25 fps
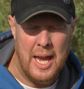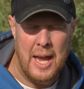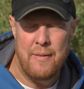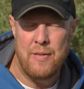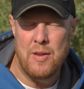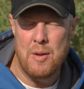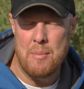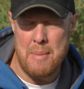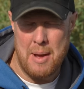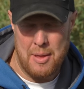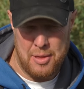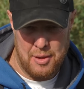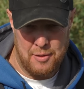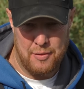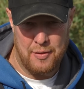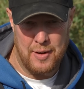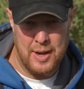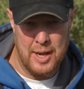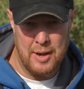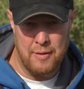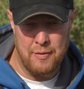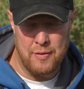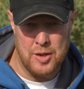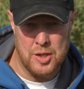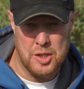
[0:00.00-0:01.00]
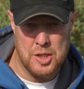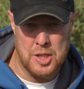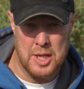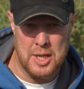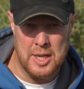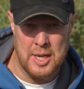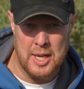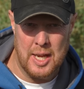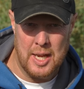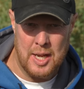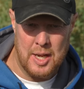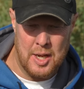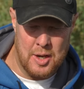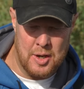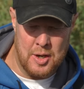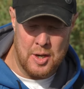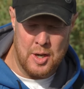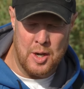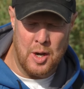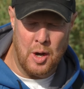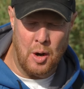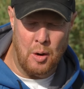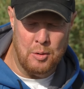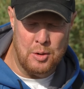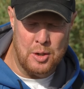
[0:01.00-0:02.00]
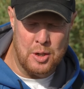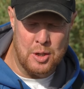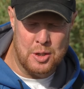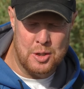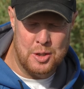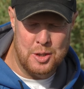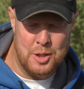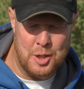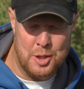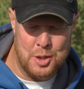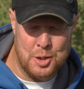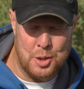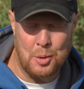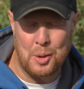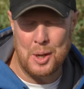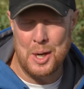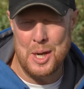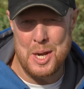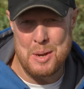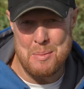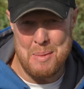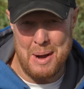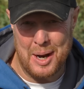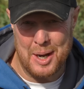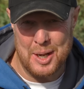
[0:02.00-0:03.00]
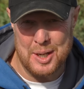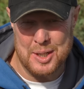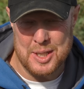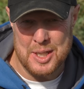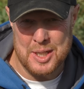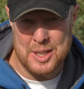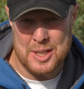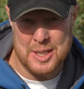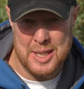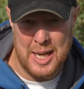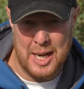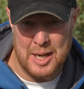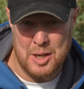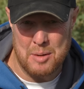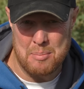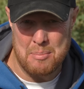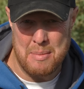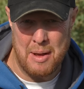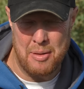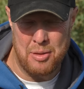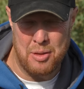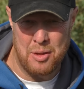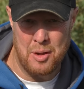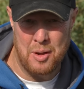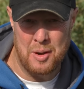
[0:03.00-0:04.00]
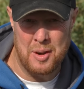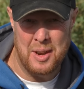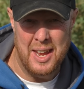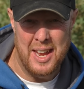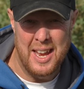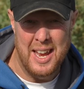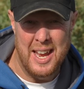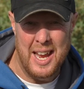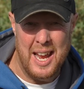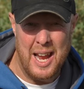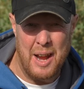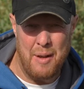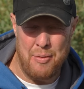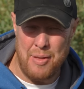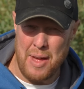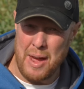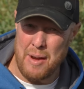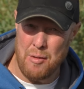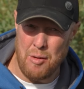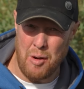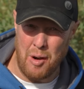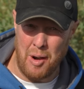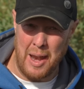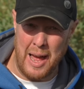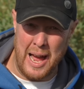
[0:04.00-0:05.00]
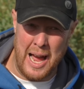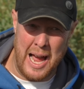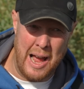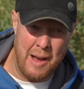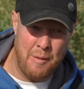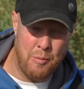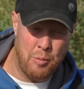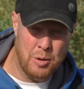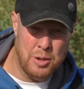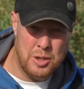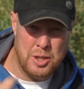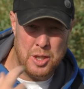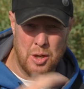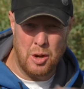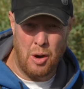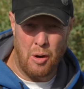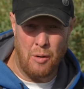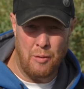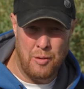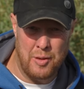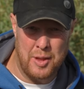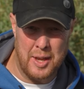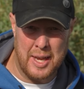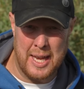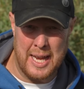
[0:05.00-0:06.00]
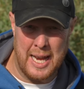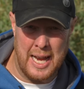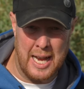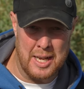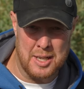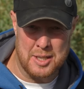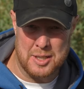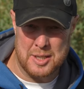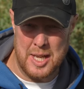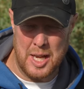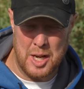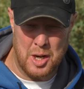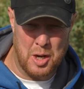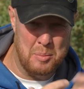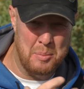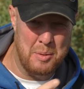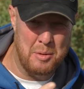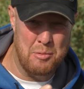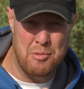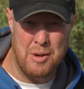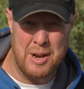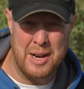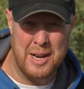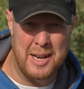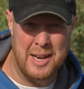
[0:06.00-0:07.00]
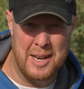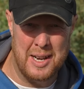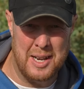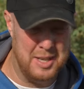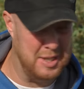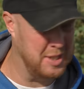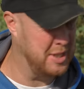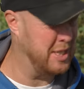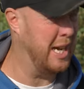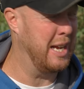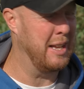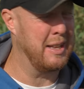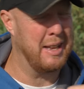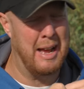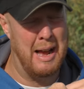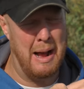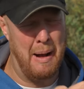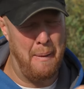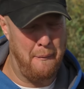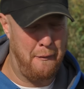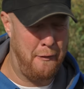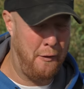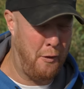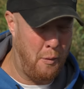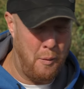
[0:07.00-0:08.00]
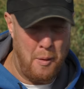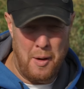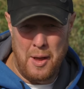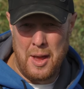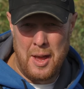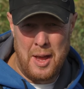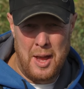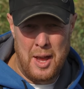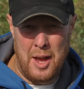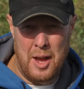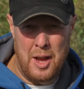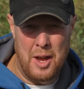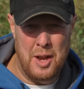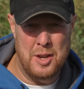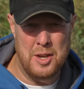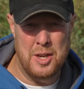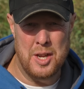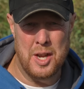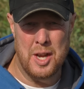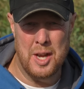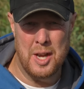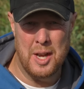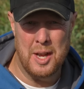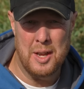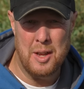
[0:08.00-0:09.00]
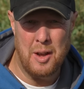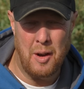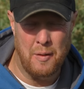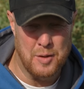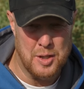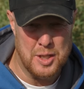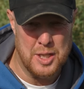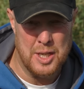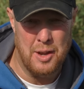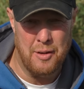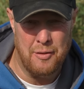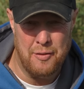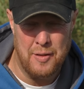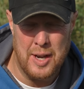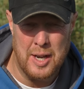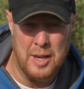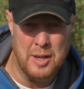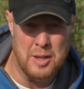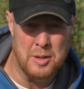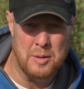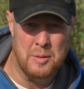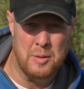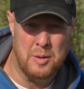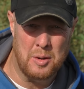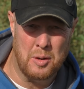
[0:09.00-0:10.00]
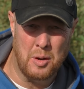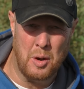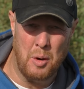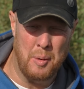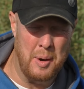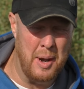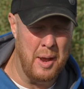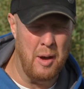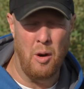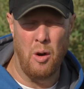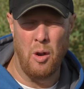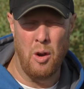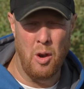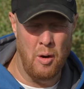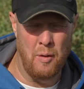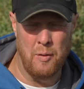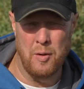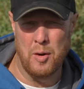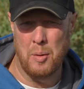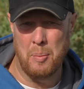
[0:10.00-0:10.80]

if you're method feeder fishing, and you know you're tucking your maggots inside your method. If they were alive, once you go for the cast, they're going to be wriggling inside that, and you, obviously your feed is going all over